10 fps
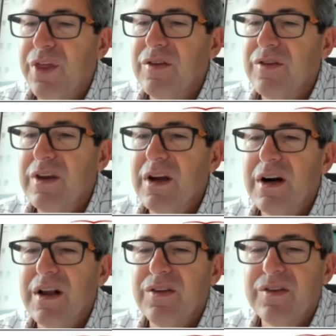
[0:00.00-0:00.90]
things here
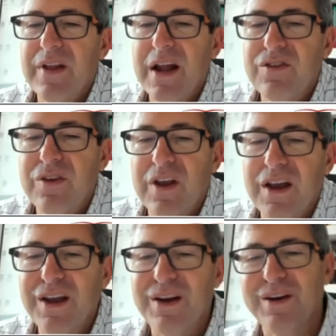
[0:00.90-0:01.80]
is that,
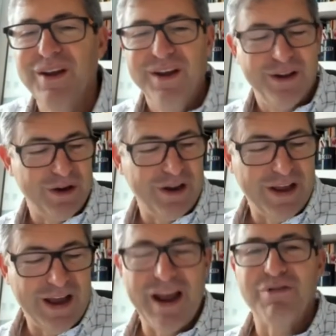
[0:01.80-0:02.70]
uh, and and
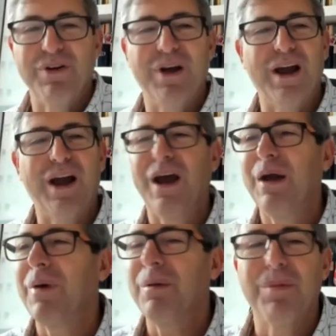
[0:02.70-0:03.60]
I haven't,
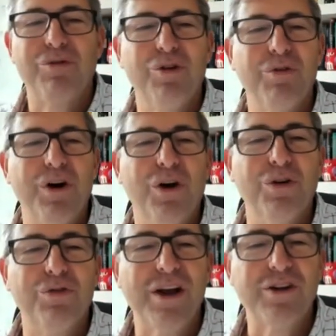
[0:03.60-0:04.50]
I, am still very
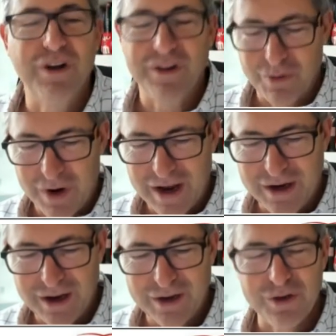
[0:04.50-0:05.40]
old-fashioned in the way
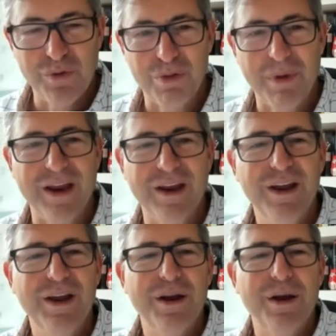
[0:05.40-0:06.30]
I, I, deal with my
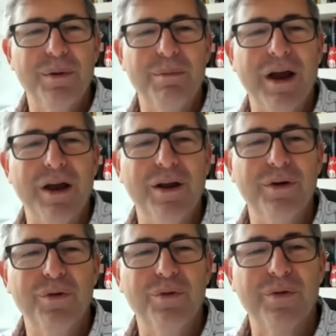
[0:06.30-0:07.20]
my
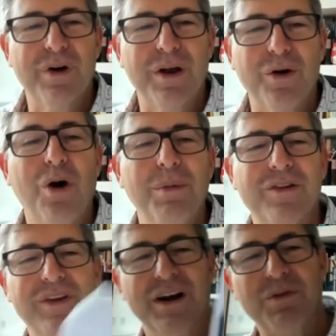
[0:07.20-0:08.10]

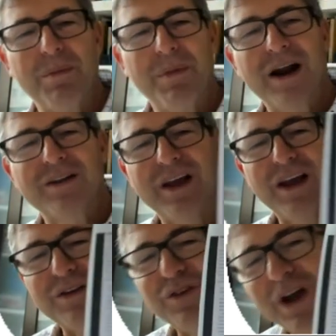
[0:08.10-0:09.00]
comments here and remarks. I, I still